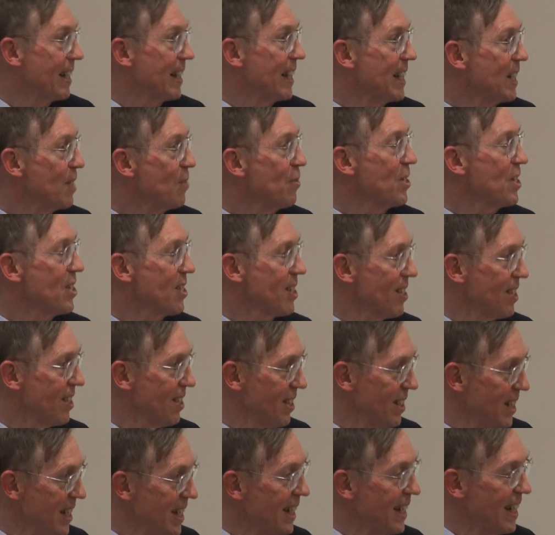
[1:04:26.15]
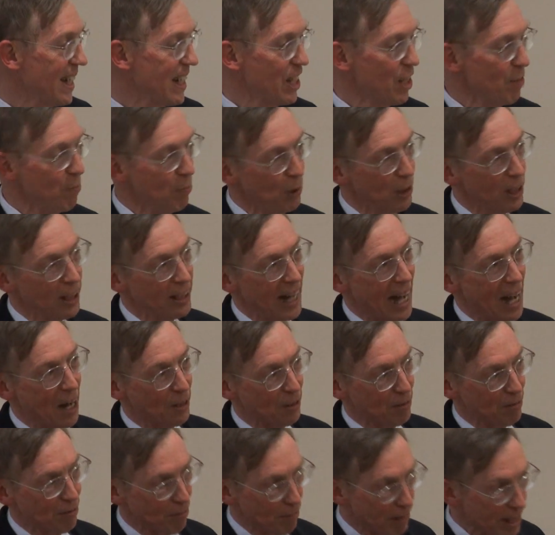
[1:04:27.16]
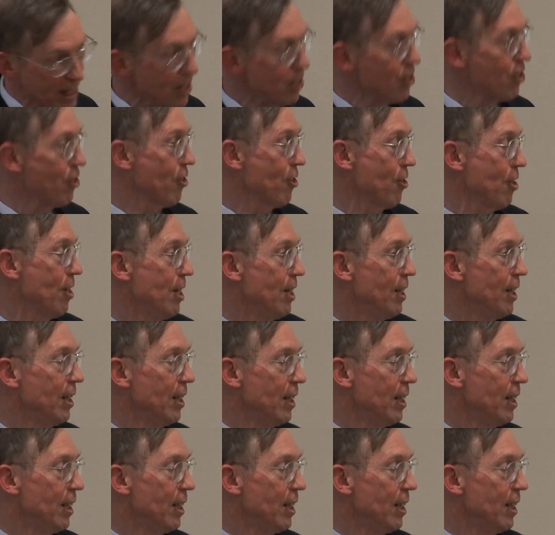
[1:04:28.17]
and he was seeking to put it out of reach